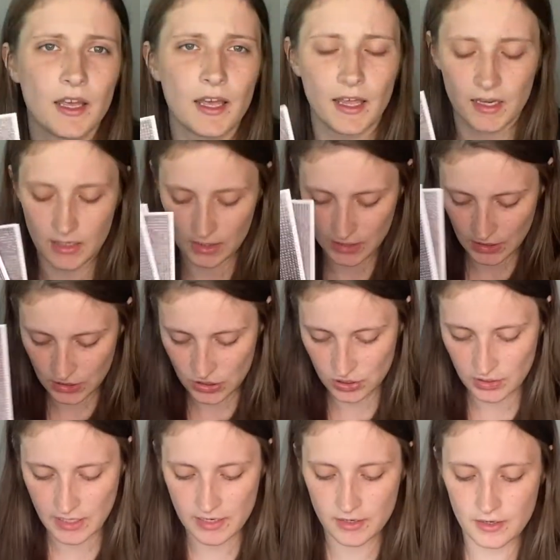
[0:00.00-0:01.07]
and each
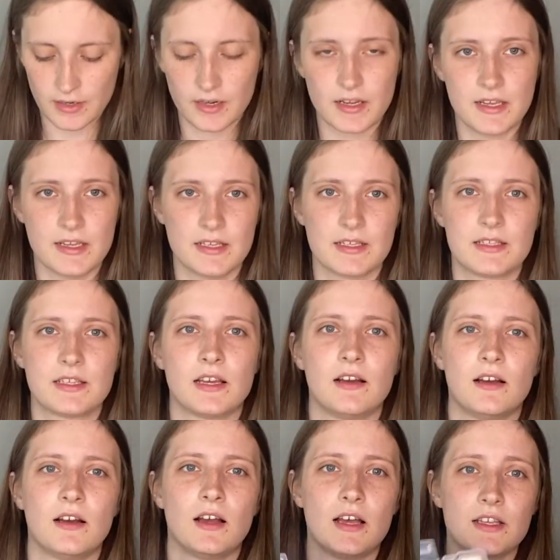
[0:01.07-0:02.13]
letter is
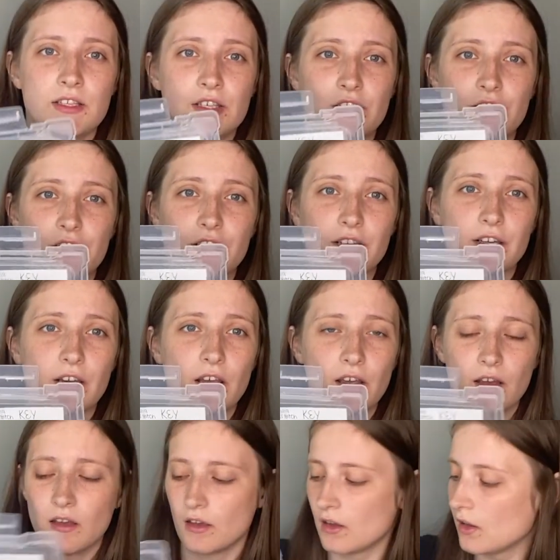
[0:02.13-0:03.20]
a certain
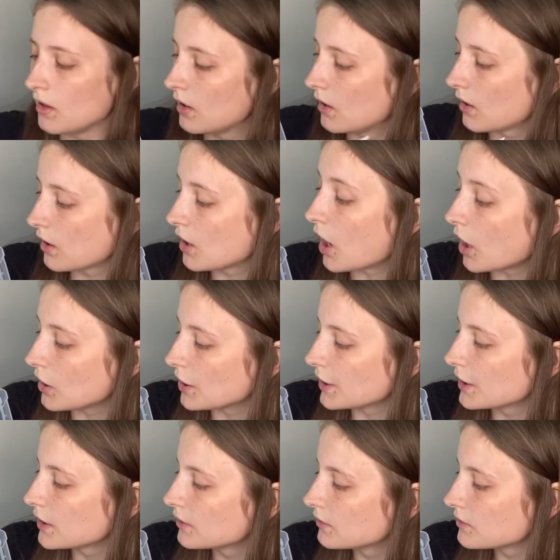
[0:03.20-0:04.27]

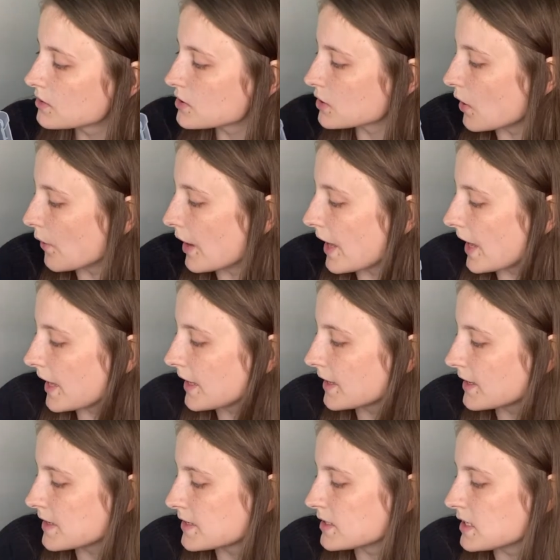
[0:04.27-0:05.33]
color. So A
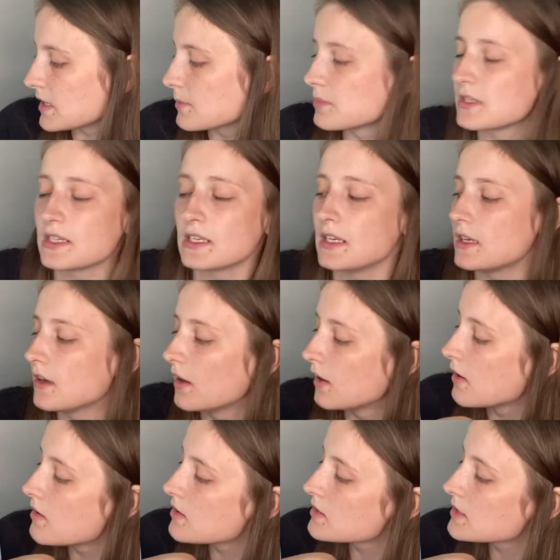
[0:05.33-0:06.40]
is DMC
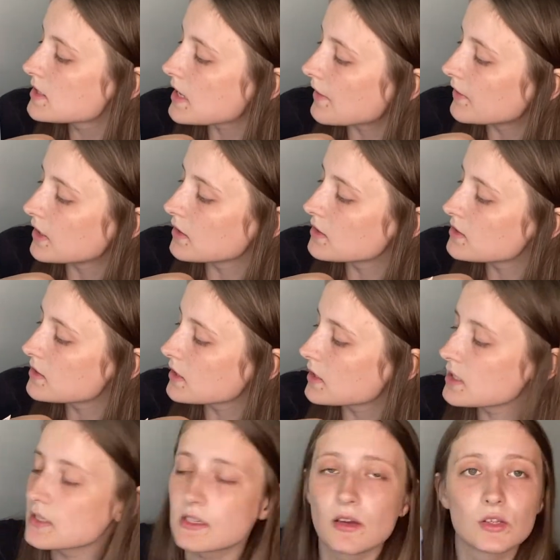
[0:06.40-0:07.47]

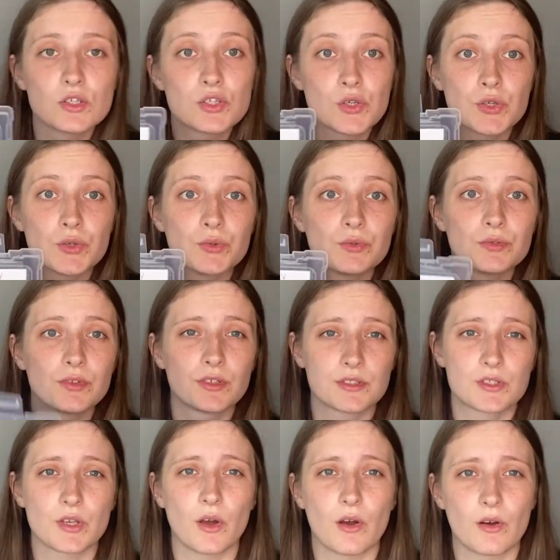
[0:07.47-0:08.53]
762,
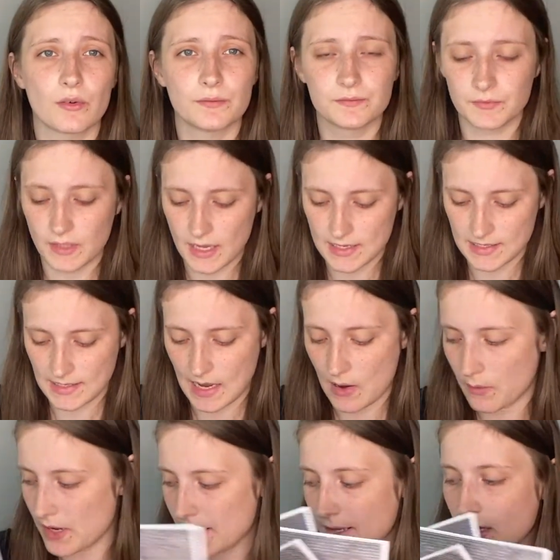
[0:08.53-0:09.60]
so that's how
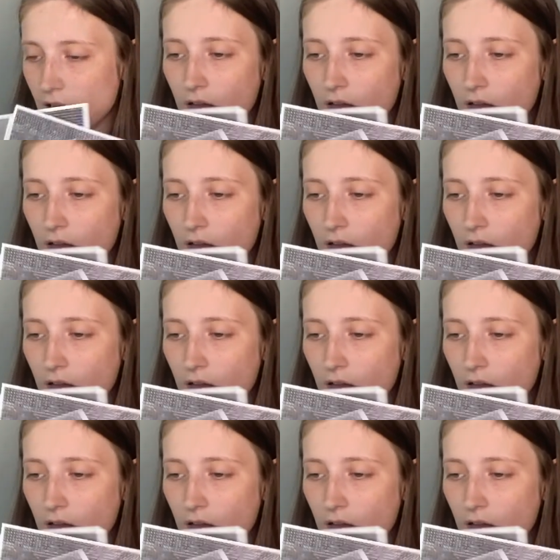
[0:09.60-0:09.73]
I